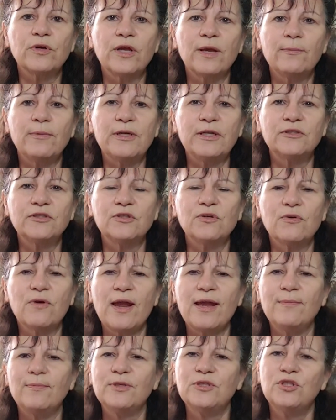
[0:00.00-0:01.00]
him and it's
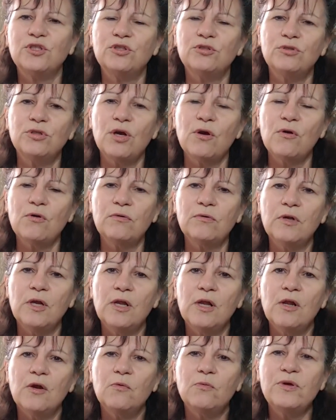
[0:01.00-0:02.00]
great, but you know,
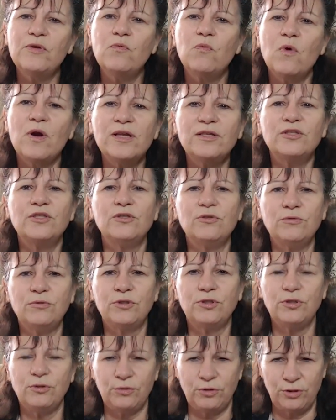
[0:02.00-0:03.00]
we want to,
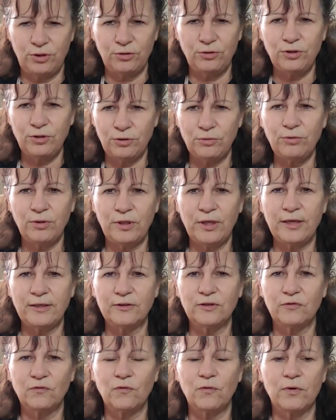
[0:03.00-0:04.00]
to, to do
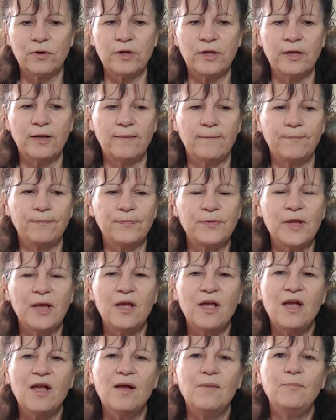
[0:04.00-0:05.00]
things for him.
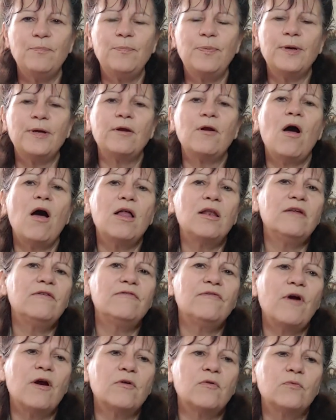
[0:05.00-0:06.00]
But all
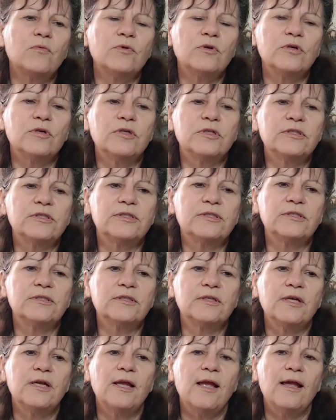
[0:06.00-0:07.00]
of our
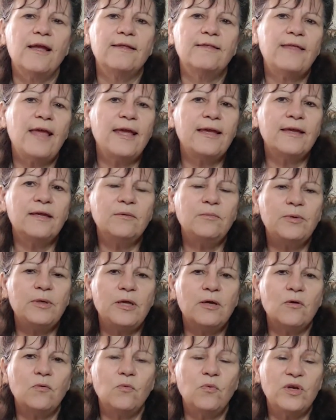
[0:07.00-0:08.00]
works, they can
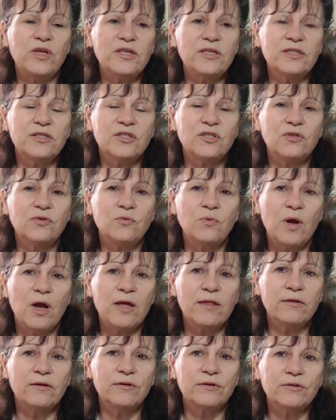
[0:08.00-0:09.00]
be a witness to
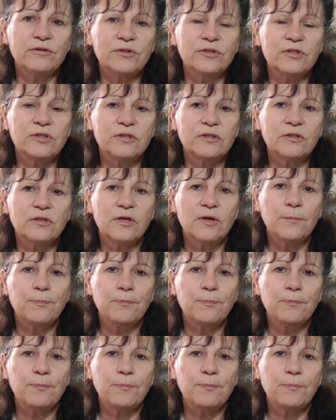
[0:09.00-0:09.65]
others.